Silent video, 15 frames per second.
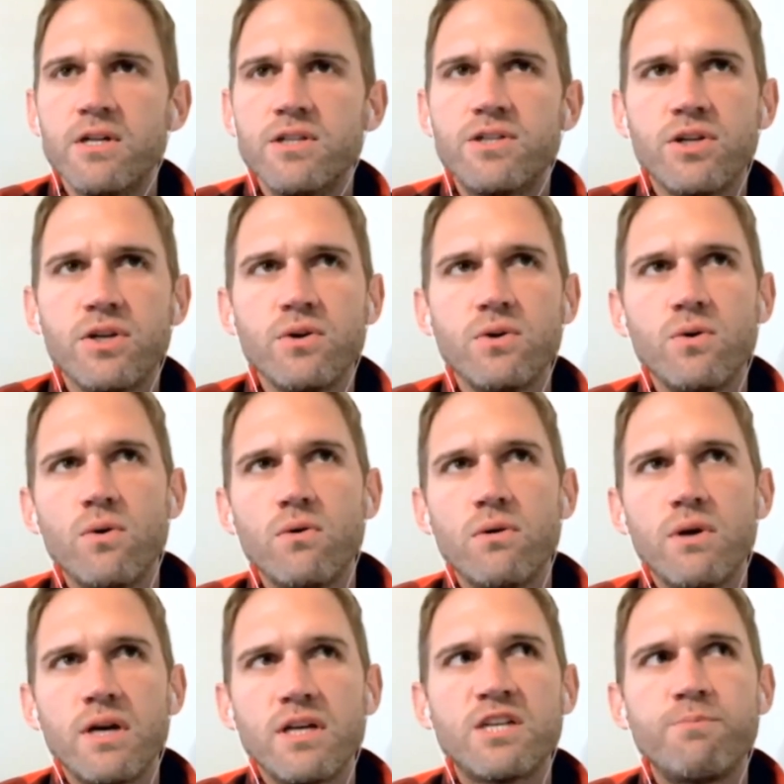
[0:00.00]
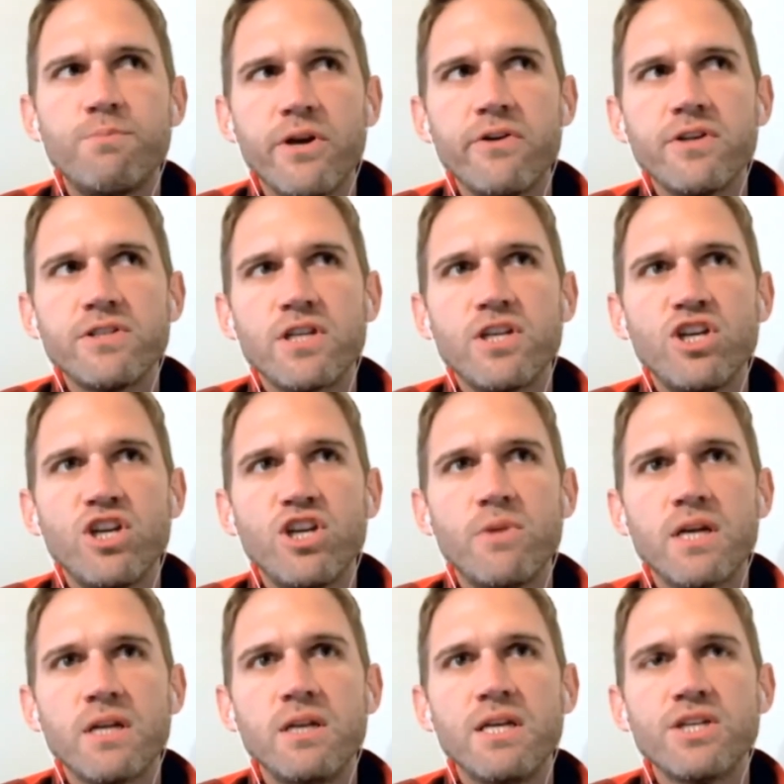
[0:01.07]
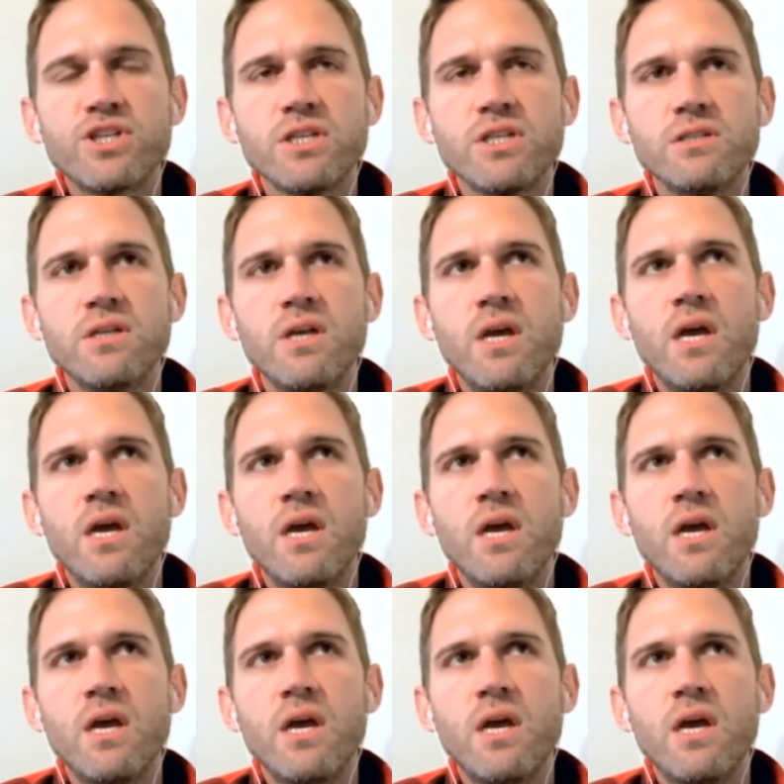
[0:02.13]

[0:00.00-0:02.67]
to experience the human condition